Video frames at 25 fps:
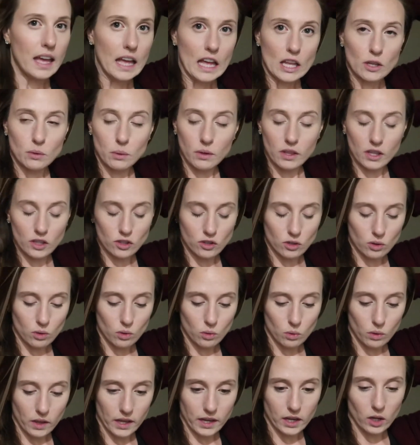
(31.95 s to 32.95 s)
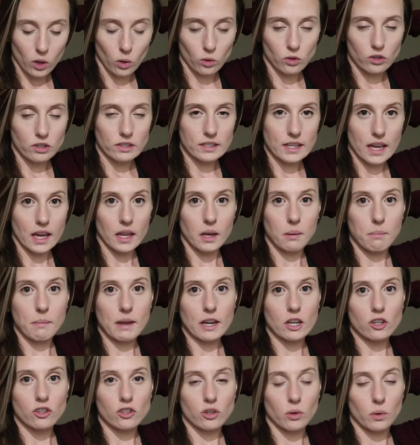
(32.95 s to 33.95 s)
It's where they do like an ultrasound and
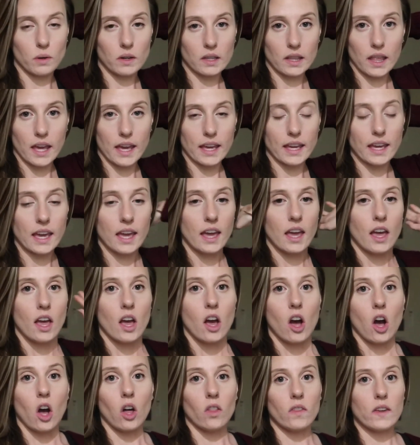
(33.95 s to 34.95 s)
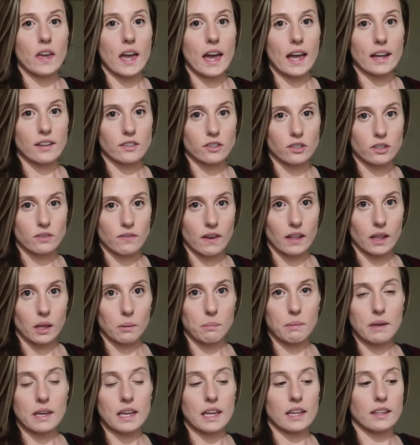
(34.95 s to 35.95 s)
make sure like all the eggs are
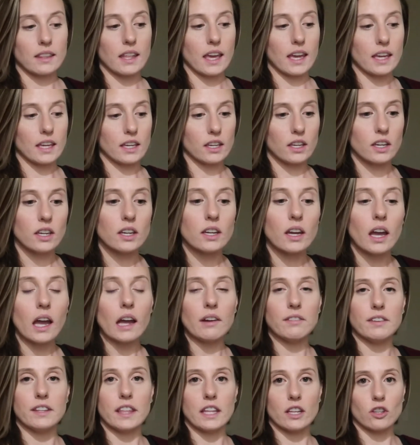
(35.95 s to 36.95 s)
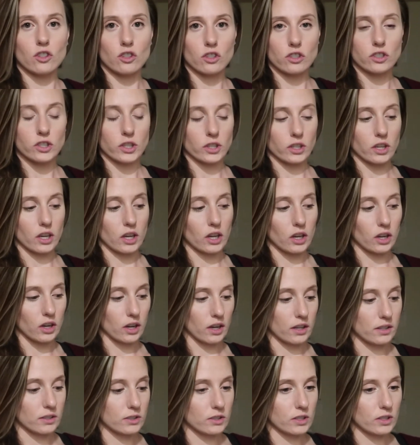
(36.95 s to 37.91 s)
developing and like everything's just looking good.